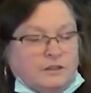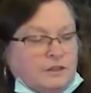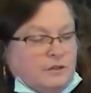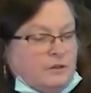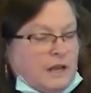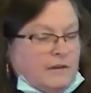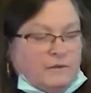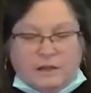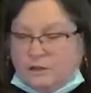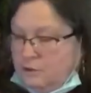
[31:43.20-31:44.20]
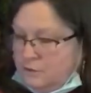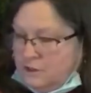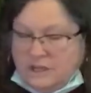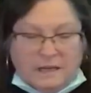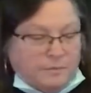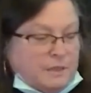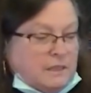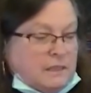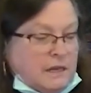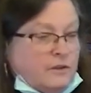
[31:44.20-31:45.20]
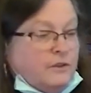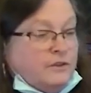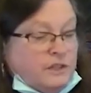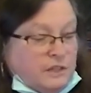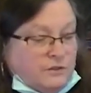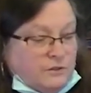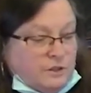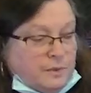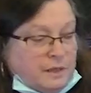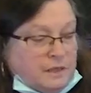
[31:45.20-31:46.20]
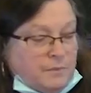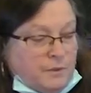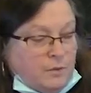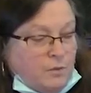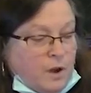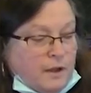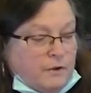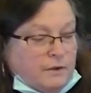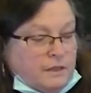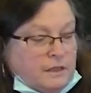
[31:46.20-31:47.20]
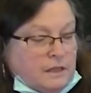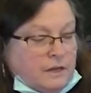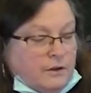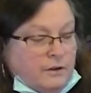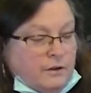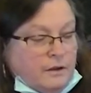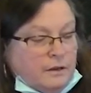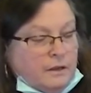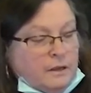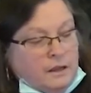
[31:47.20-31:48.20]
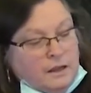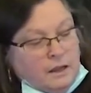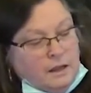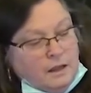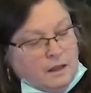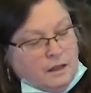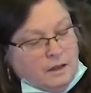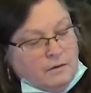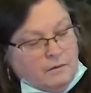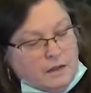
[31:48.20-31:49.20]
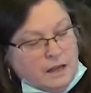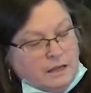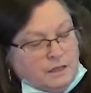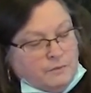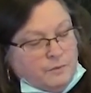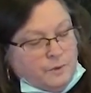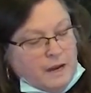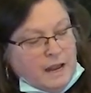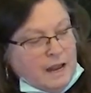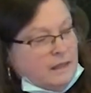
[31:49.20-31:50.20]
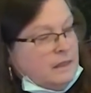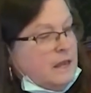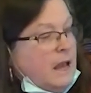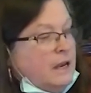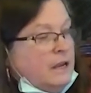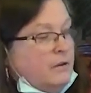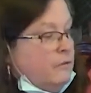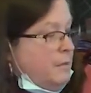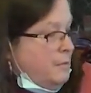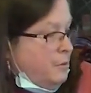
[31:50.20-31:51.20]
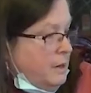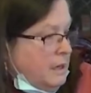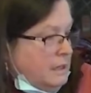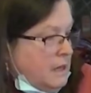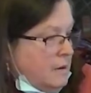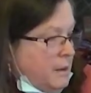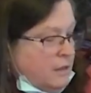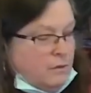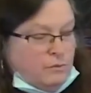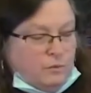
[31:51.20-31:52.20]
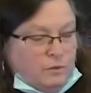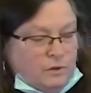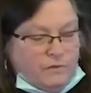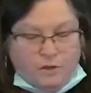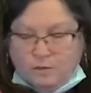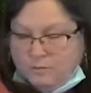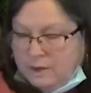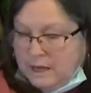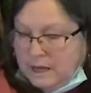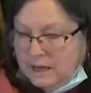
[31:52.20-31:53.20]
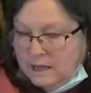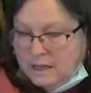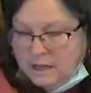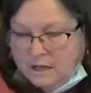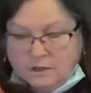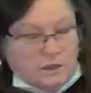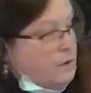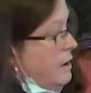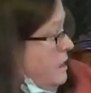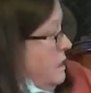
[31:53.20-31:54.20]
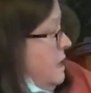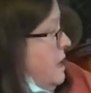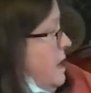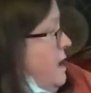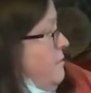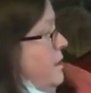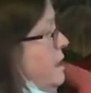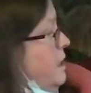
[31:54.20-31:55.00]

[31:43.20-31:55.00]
too to have like little snips instead of your scissors because some of the wire is thicker. Okay, so we want to add that here. Remember what I said about the rule of 3. So I think I have, and